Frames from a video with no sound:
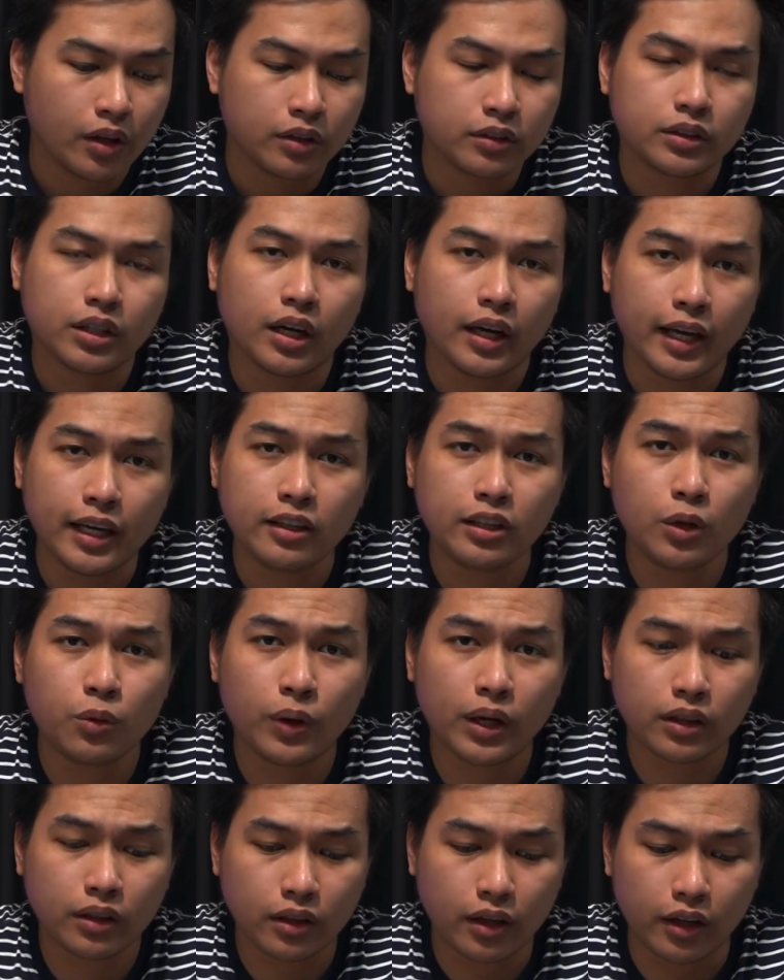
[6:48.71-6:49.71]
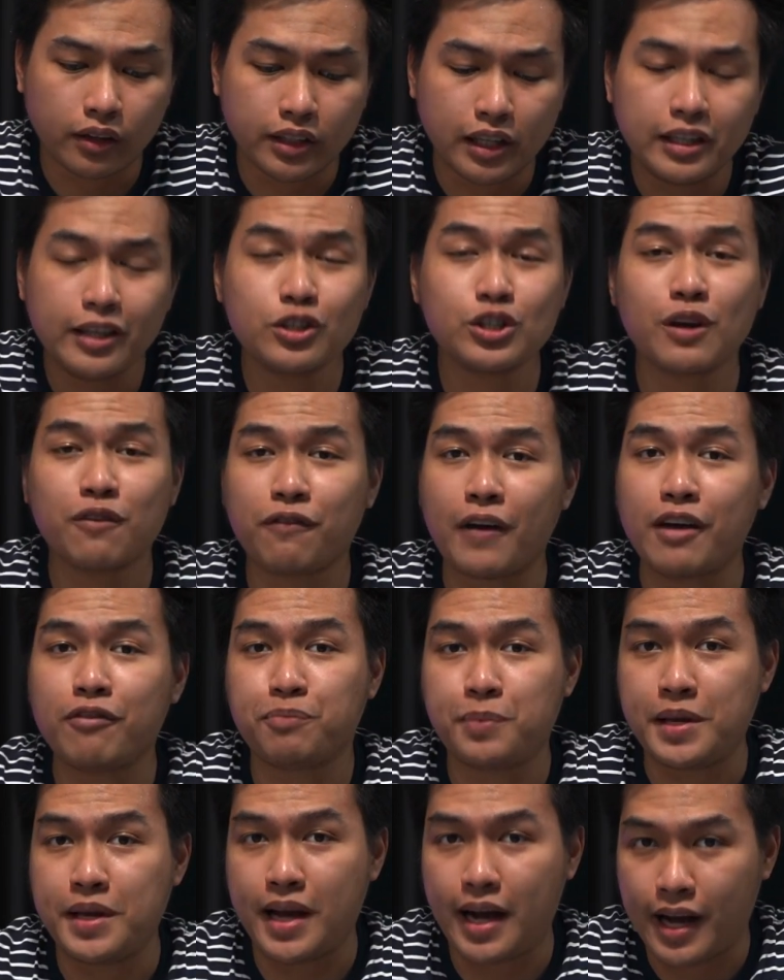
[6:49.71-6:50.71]
The Legion 5
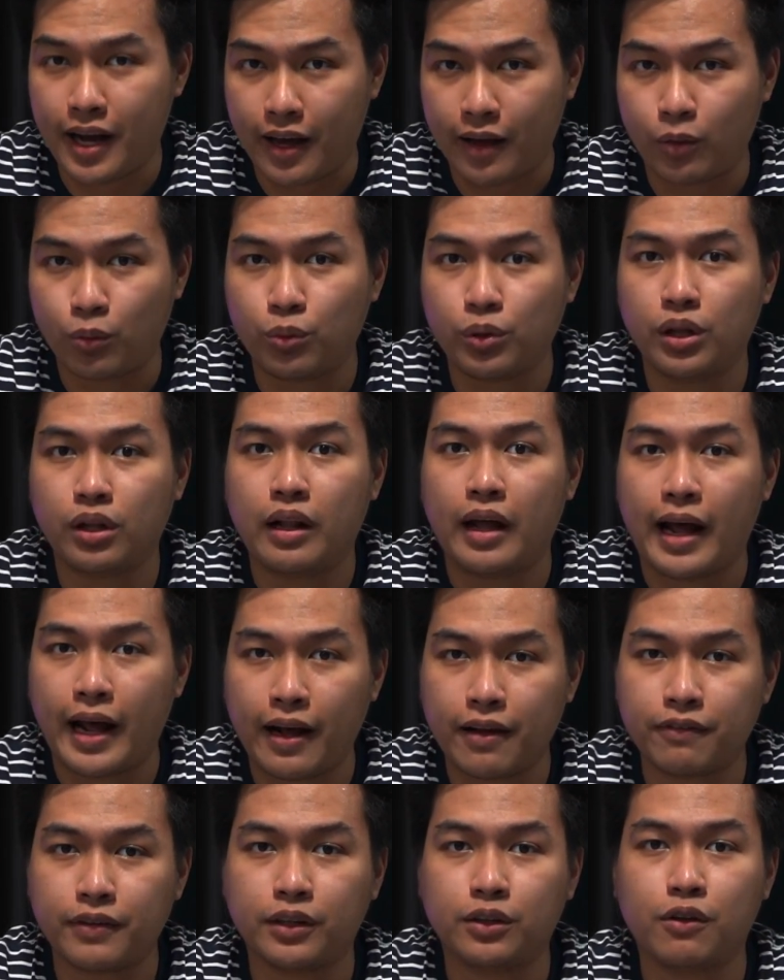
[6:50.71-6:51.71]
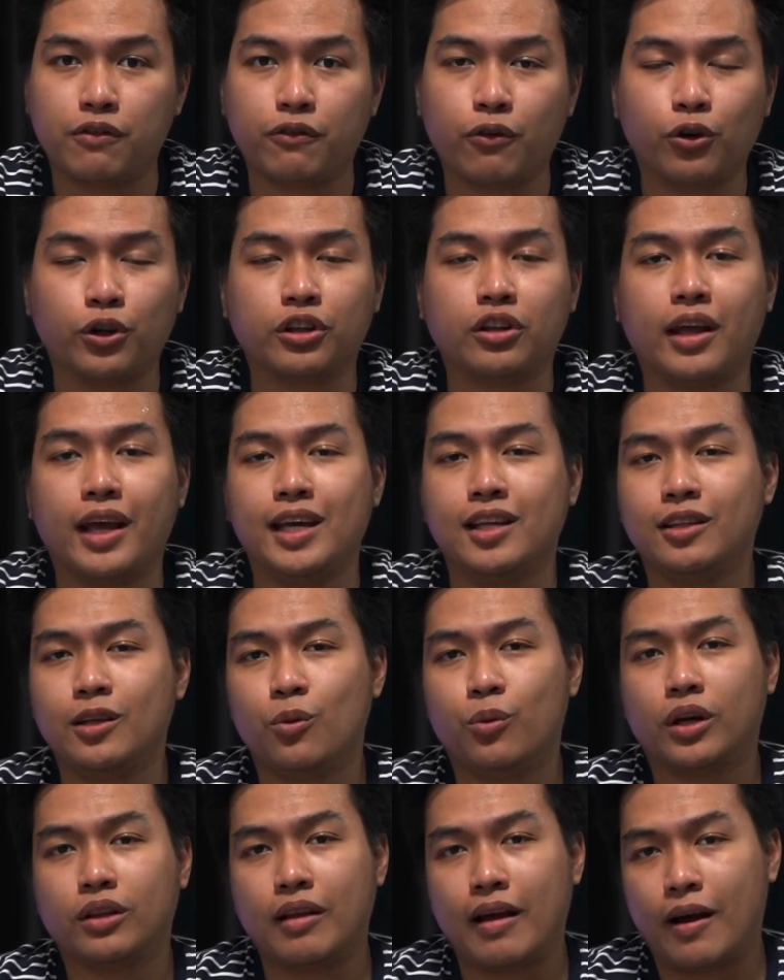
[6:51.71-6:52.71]
Pi will have a default 80
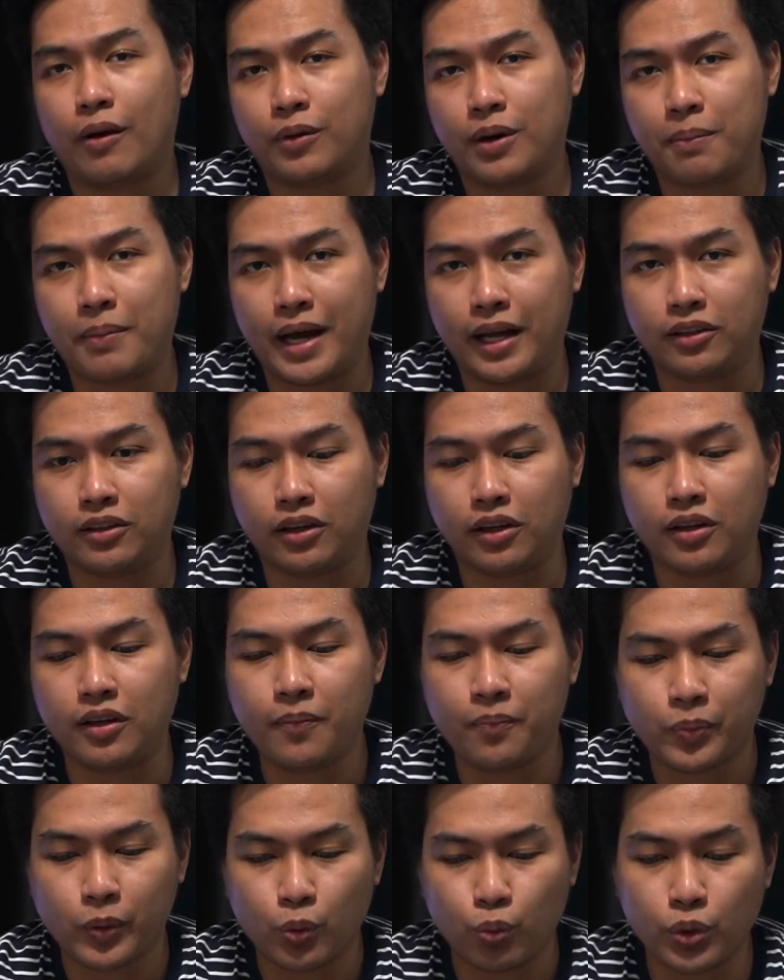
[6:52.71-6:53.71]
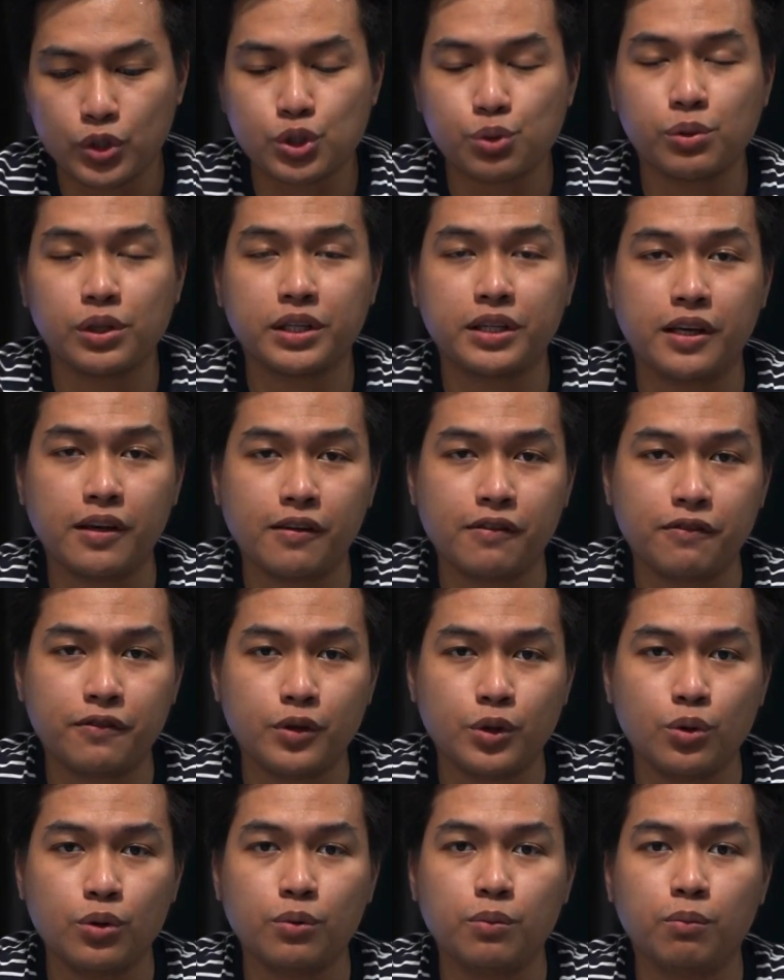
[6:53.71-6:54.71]
watt-hour battery, which will give
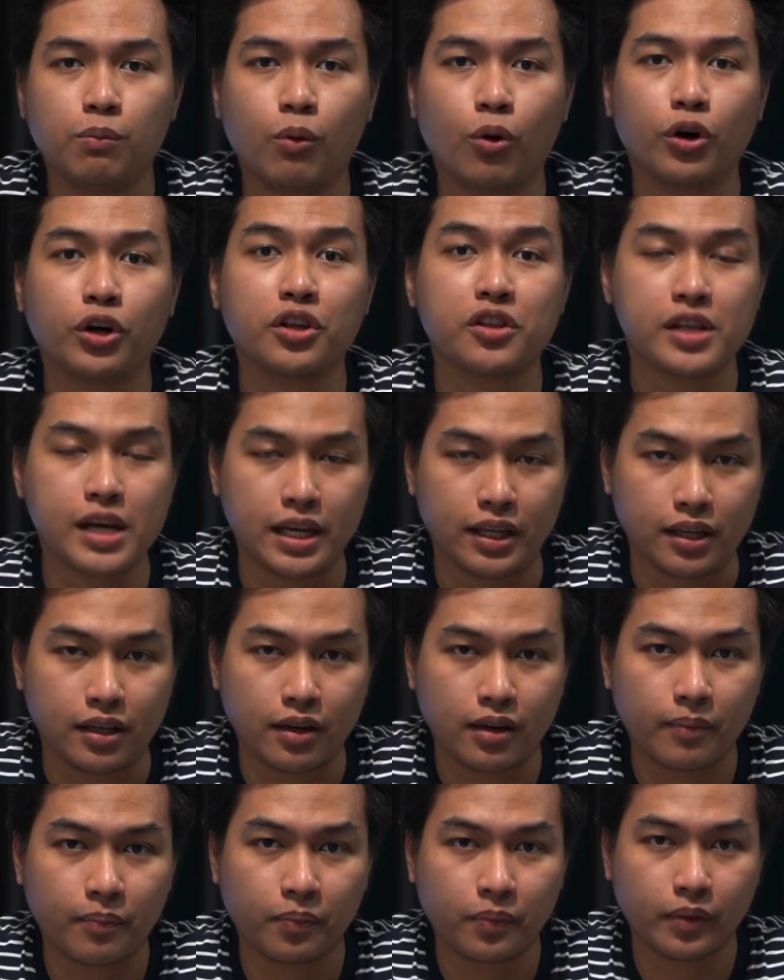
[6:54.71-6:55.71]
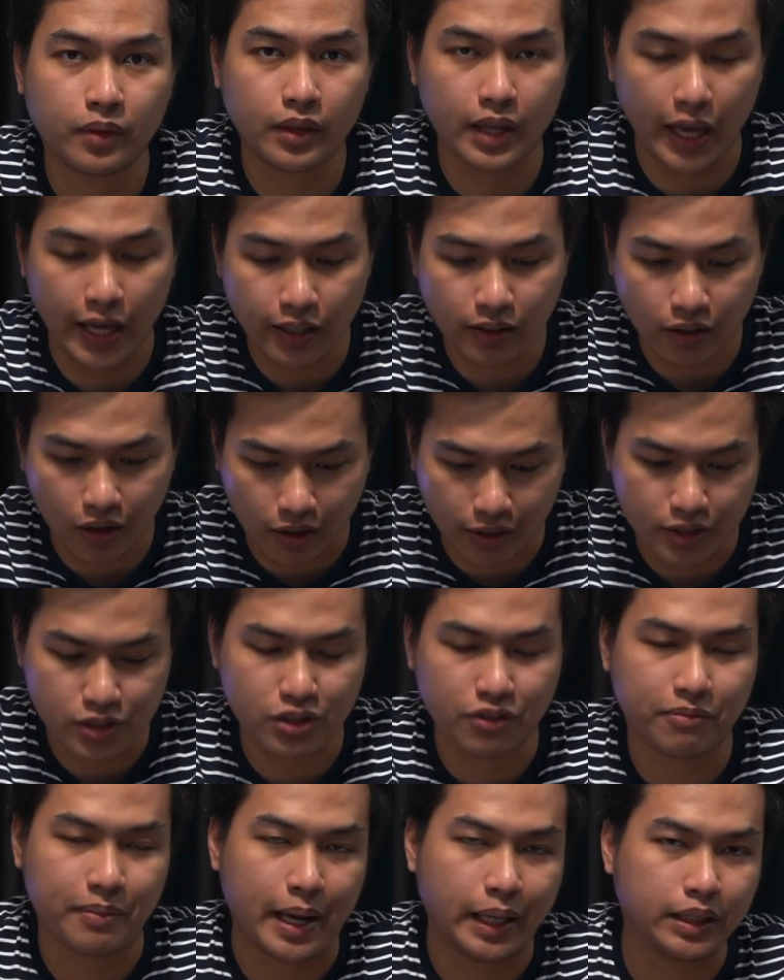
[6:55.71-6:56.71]
you more than 8 hours
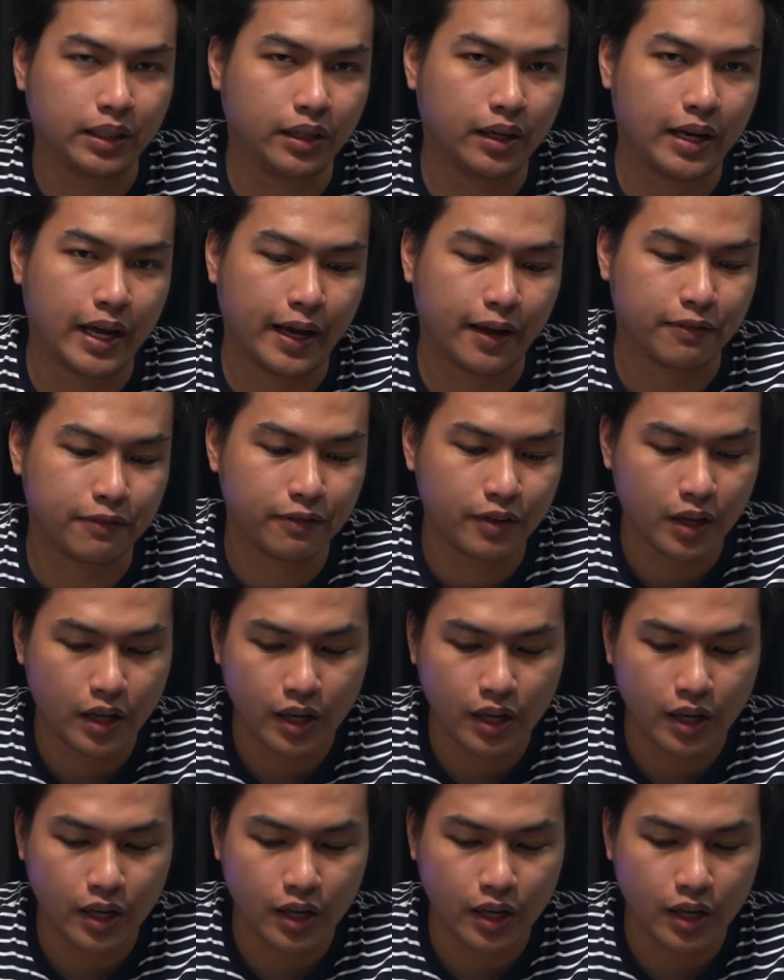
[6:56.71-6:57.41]
of battery life.